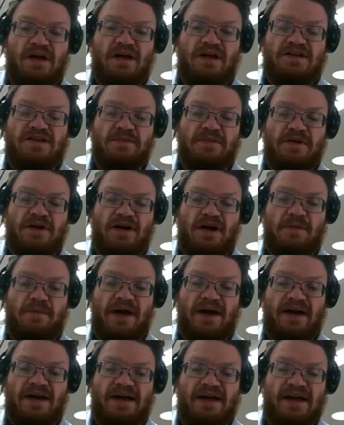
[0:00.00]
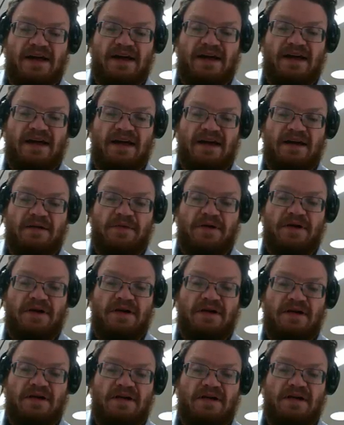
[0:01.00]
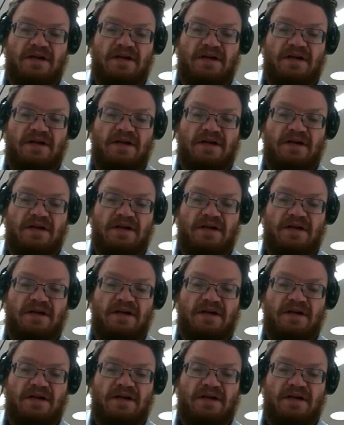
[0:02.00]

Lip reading: So I'm going to go back here, and I'm going